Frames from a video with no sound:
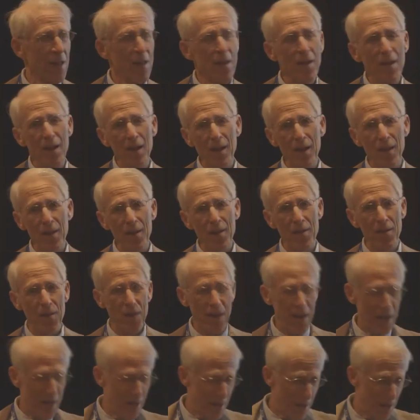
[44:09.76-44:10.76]

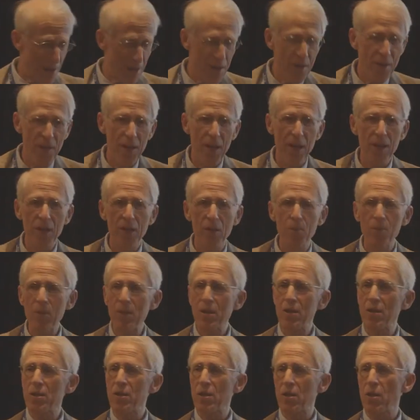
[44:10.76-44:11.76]
than to be
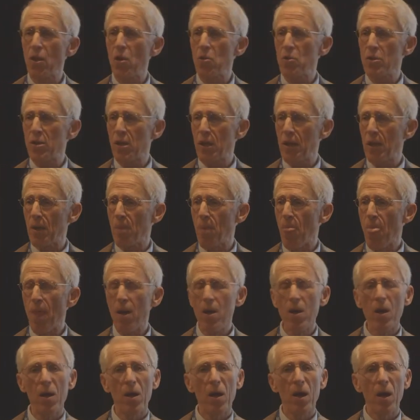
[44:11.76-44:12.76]
disclosing?
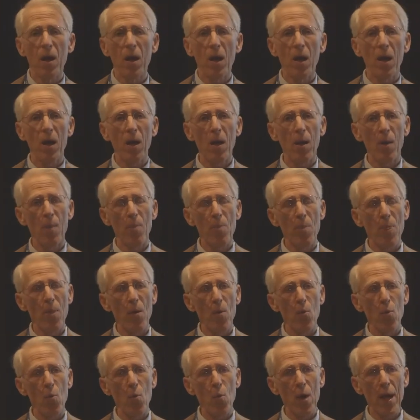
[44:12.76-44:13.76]

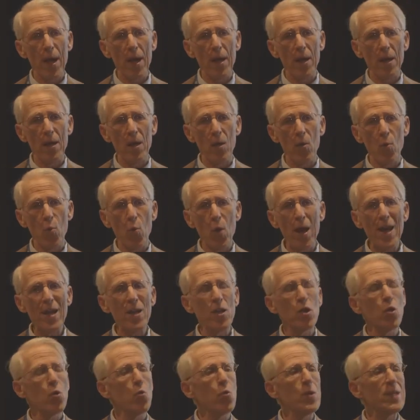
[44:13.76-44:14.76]
When
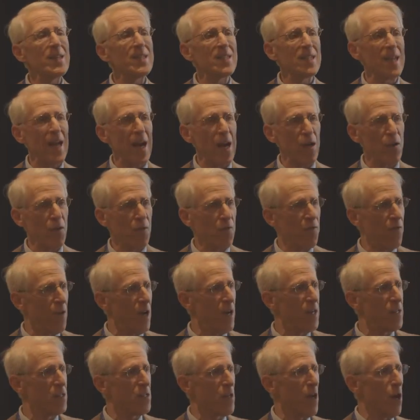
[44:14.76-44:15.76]
do we
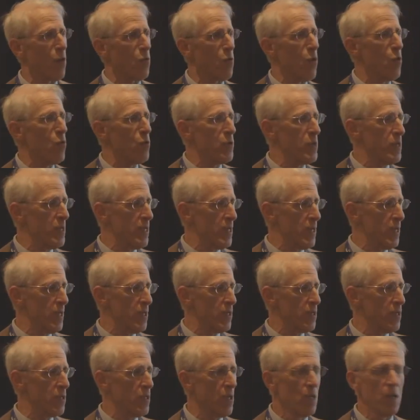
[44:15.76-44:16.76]
sacrifice our own
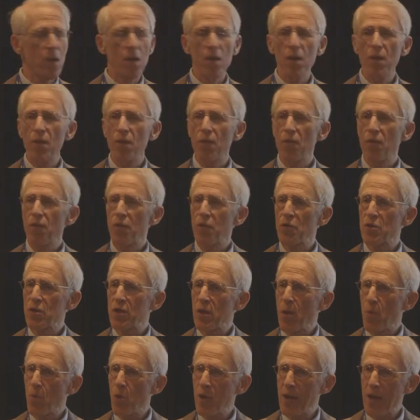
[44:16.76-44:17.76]
needs for
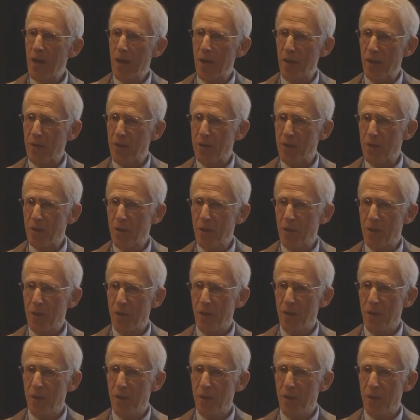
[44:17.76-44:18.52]
someone else?